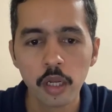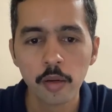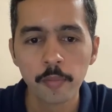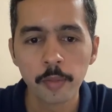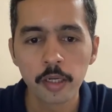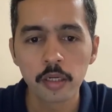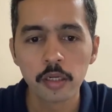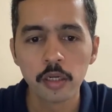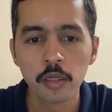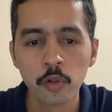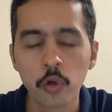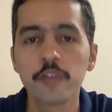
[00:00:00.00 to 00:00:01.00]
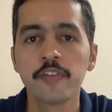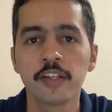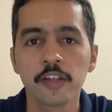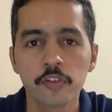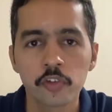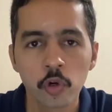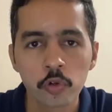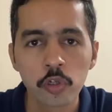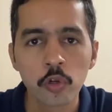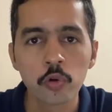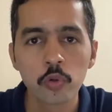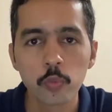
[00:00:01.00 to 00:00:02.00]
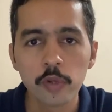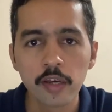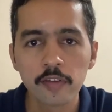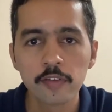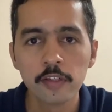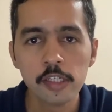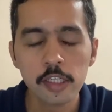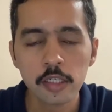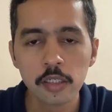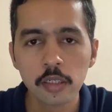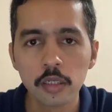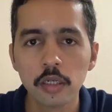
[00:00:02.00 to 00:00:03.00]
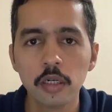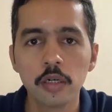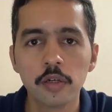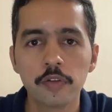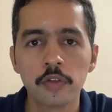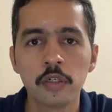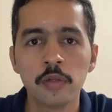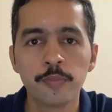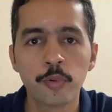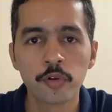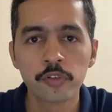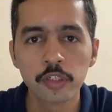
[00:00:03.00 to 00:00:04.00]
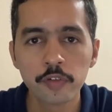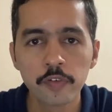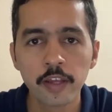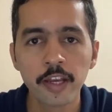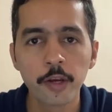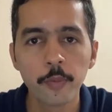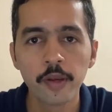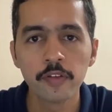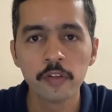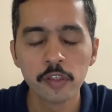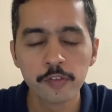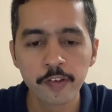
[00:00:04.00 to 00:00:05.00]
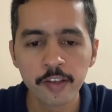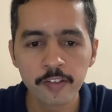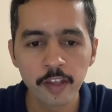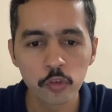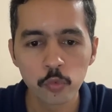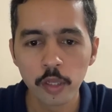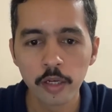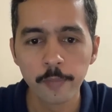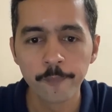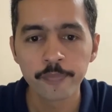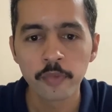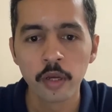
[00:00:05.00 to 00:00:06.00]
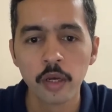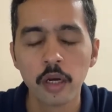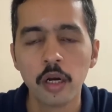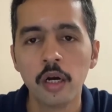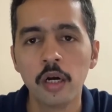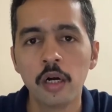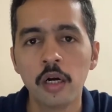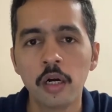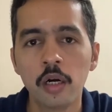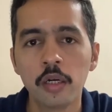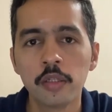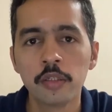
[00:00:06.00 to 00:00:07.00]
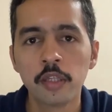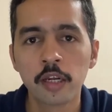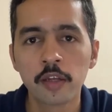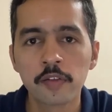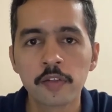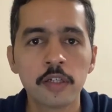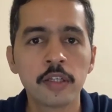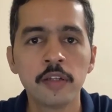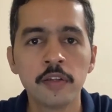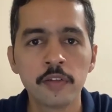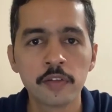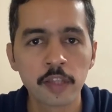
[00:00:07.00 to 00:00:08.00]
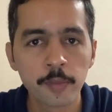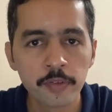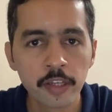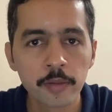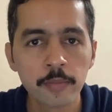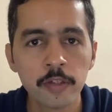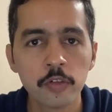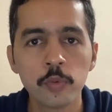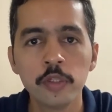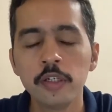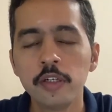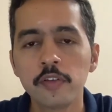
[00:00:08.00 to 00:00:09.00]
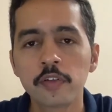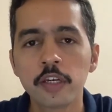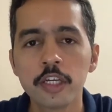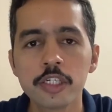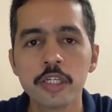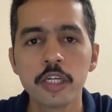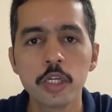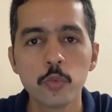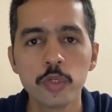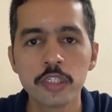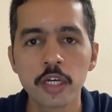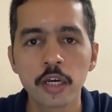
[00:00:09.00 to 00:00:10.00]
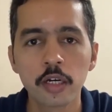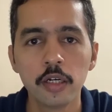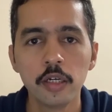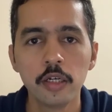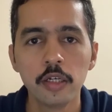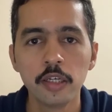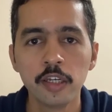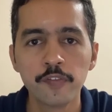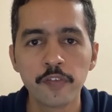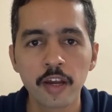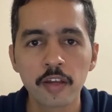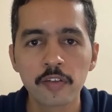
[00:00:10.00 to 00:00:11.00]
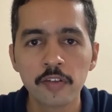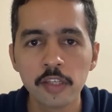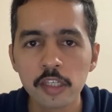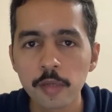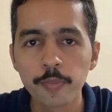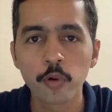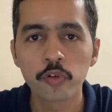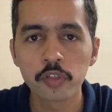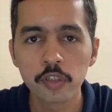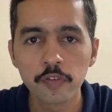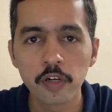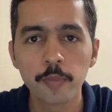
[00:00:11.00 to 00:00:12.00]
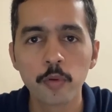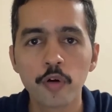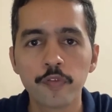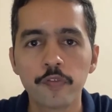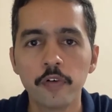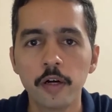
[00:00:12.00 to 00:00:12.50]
But not everything is down and out. We are seeing certain positive takeaways in this phase as well. There are certain sub-segments within discretionary which are in fact seeing a positive rub-off